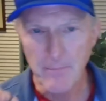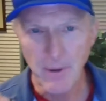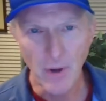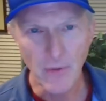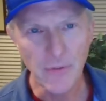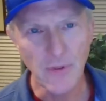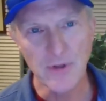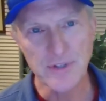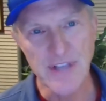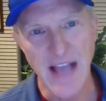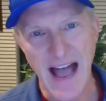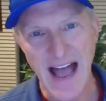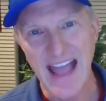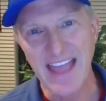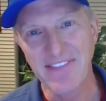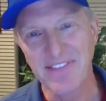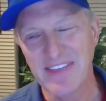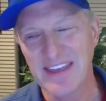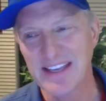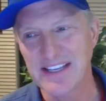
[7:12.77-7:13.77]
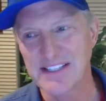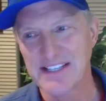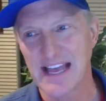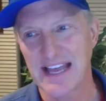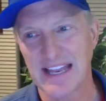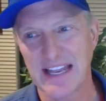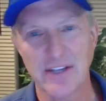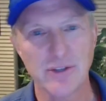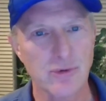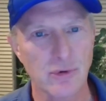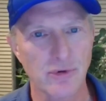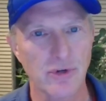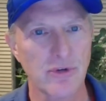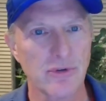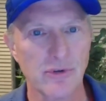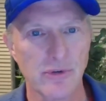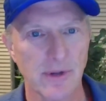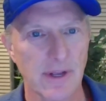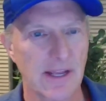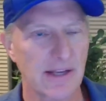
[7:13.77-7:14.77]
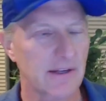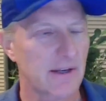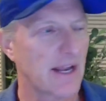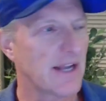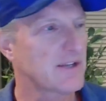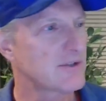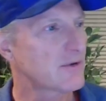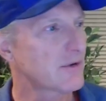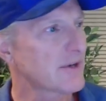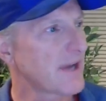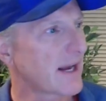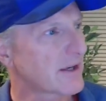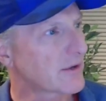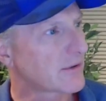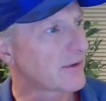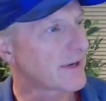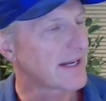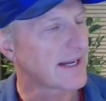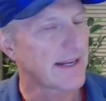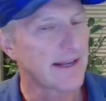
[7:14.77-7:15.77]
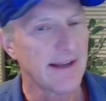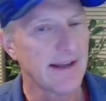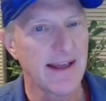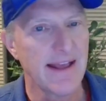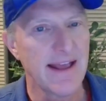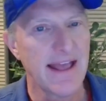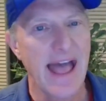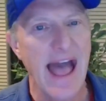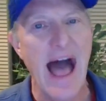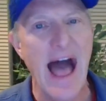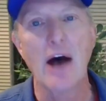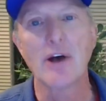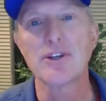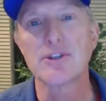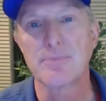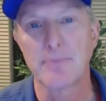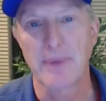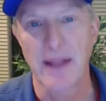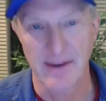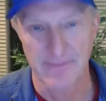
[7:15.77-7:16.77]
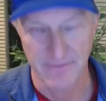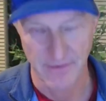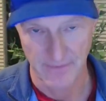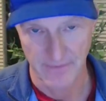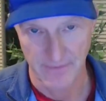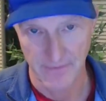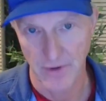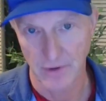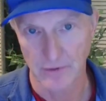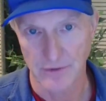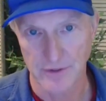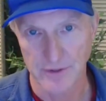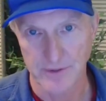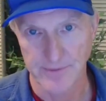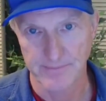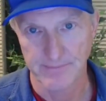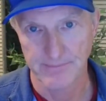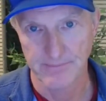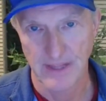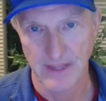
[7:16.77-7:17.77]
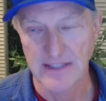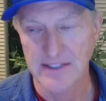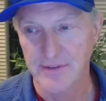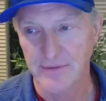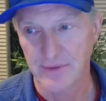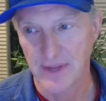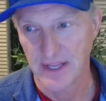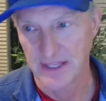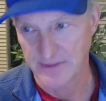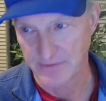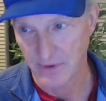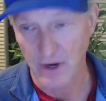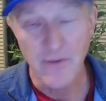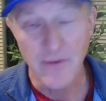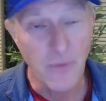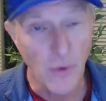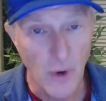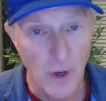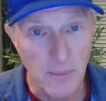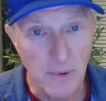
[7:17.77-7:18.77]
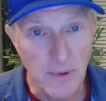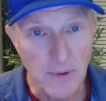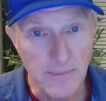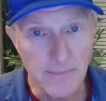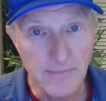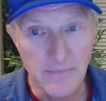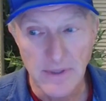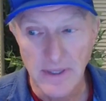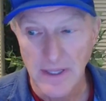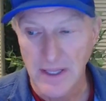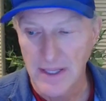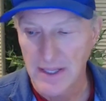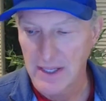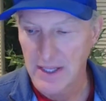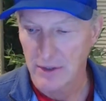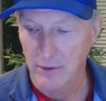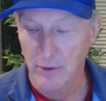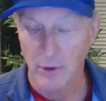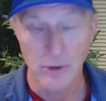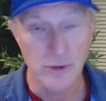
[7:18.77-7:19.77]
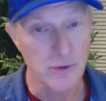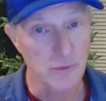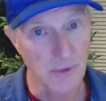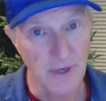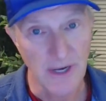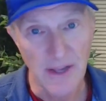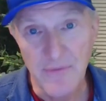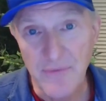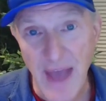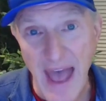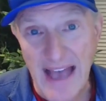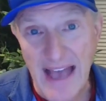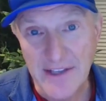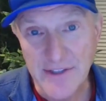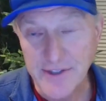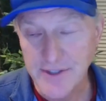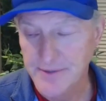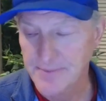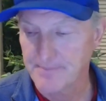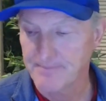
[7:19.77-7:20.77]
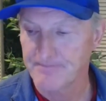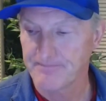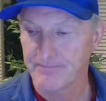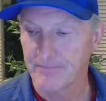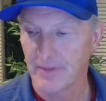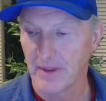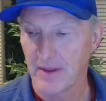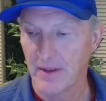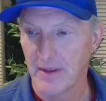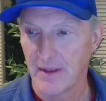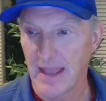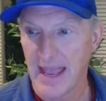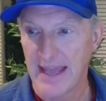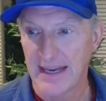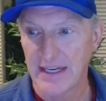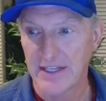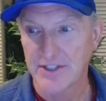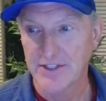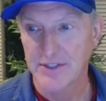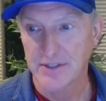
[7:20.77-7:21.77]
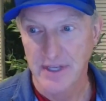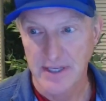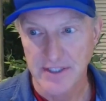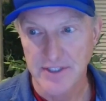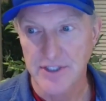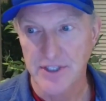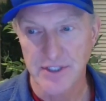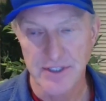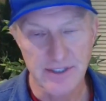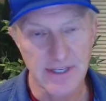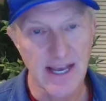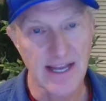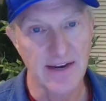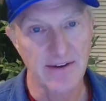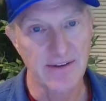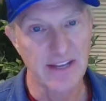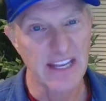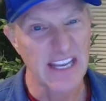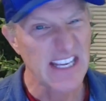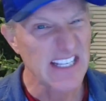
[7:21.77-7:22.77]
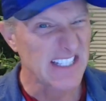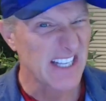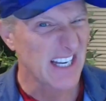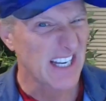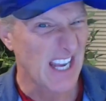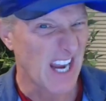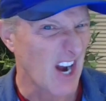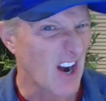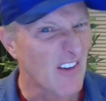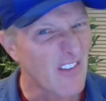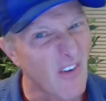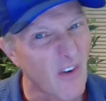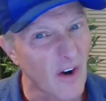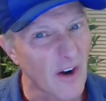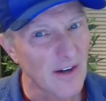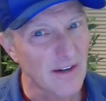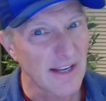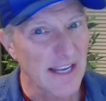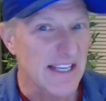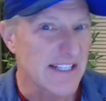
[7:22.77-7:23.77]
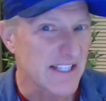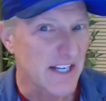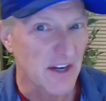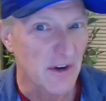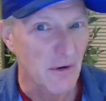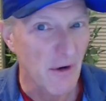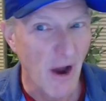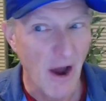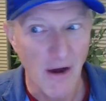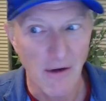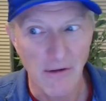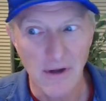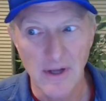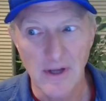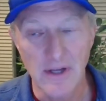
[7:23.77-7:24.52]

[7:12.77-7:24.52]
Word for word: Pothos, I think, is that introduce, introductory house plant for folks. It's it's very affordable, grows really fast, and it's it's just kind of easy to care for, easy to grow.